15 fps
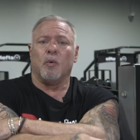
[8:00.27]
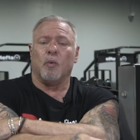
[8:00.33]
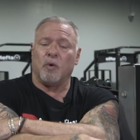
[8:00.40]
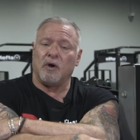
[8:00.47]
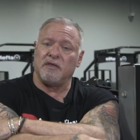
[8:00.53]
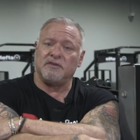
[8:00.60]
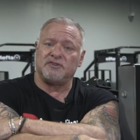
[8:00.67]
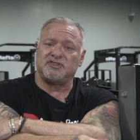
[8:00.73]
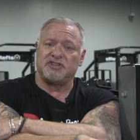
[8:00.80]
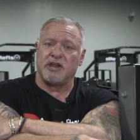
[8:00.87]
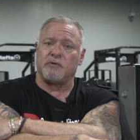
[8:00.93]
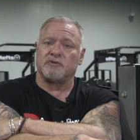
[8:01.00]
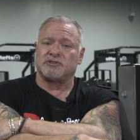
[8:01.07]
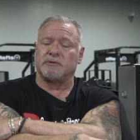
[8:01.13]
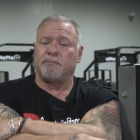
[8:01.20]
what are the
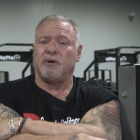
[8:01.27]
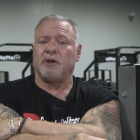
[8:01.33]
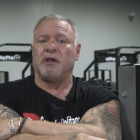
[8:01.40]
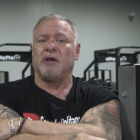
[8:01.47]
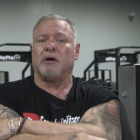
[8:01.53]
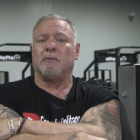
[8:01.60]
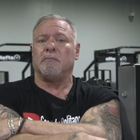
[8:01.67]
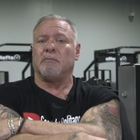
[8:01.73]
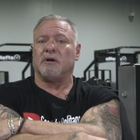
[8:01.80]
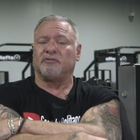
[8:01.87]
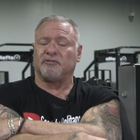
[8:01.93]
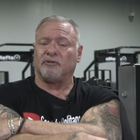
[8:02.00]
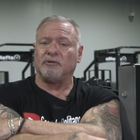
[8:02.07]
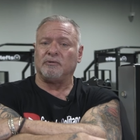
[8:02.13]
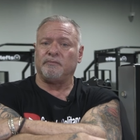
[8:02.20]
secrets of putting on
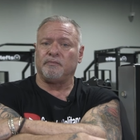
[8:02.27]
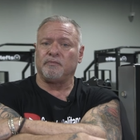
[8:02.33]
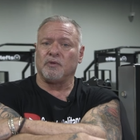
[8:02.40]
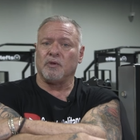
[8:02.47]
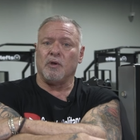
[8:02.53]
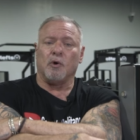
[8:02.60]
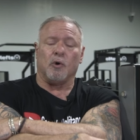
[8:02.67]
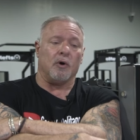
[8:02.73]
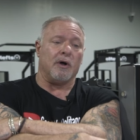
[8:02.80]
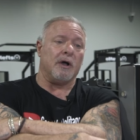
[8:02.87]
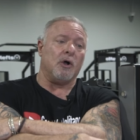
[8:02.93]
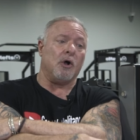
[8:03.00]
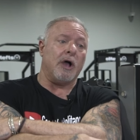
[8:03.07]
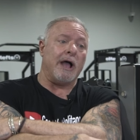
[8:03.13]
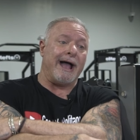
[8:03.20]
muscle? Or
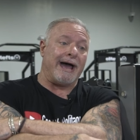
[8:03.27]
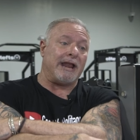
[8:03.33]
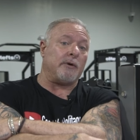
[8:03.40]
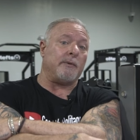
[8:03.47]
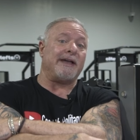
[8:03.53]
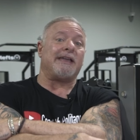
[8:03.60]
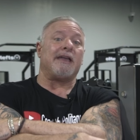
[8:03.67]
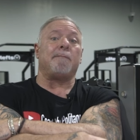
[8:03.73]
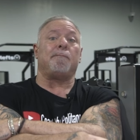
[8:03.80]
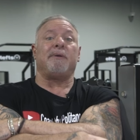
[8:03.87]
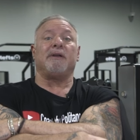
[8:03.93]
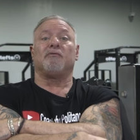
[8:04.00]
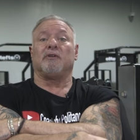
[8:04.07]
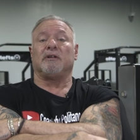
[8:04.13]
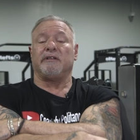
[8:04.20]
how do I get
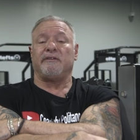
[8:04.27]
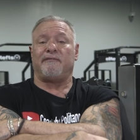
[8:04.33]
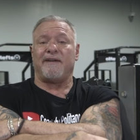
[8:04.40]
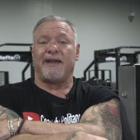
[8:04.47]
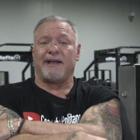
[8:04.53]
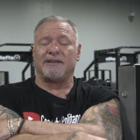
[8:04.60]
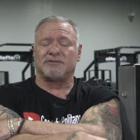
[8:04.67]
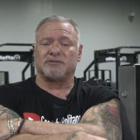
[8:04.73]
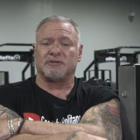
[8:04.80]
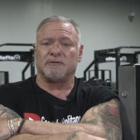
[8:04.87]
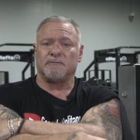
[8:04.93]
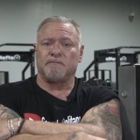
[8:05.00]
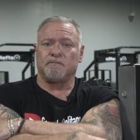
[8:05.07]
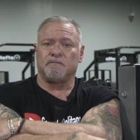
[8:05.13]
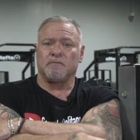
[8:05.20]
big really fast?
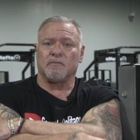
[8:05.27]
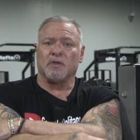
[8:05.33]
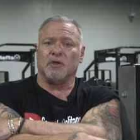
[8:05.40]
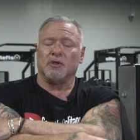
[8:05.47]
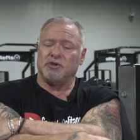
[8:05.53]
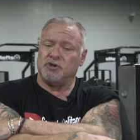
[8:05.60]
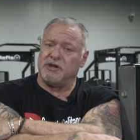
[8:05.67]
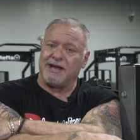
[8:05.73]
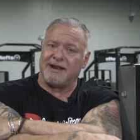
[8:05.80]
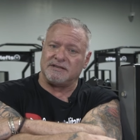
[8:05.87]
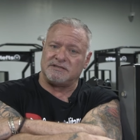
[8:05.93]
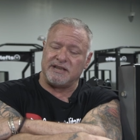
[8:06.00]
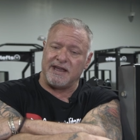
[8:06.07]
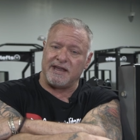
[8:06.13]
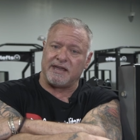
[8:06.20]
You got to
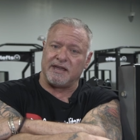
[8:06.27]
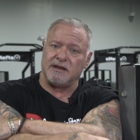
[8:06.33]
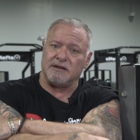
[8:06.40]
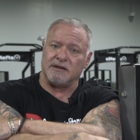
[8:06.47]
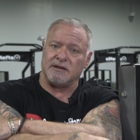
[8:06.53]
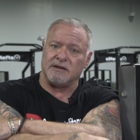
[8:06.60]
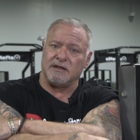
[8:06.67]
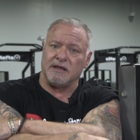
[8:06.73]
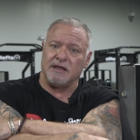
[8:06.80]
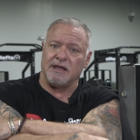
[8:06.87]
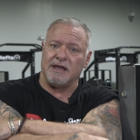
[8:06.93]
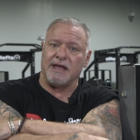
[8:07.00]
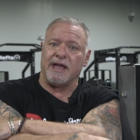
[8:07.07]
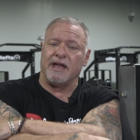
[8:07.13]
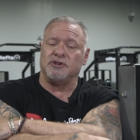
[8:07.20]
take it
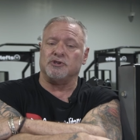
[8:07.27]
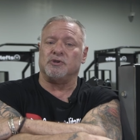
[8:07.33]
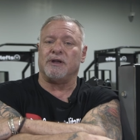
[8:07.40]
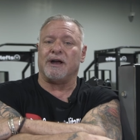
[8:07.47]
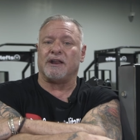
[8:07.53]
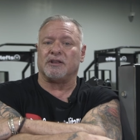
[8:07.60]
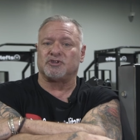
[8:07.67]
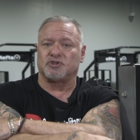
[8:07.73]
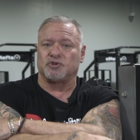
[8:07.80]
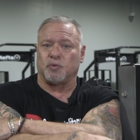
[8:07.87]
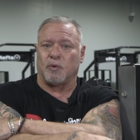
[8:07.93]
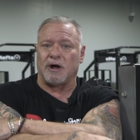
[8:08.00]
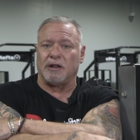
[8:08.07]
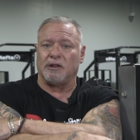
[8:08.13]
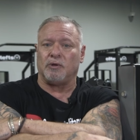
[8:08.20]
and you got to
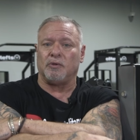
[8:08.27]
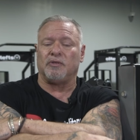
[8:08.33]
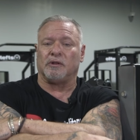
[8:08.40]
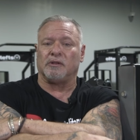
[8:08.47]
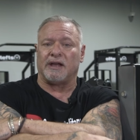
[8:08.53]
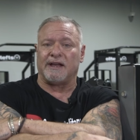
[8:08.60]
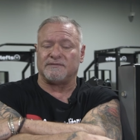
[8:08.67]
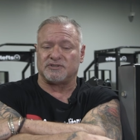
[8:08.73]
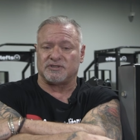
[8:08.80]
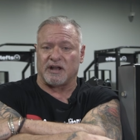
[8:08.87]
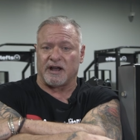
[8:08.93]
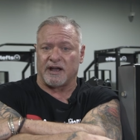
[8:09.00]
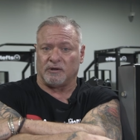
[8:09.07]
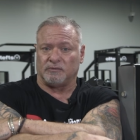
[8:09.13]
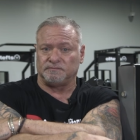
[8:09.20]
swallow the
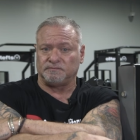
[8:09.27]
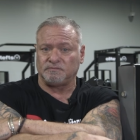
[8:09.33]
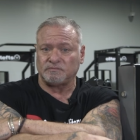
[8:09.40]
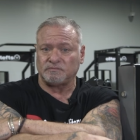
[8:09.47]
lifestyle.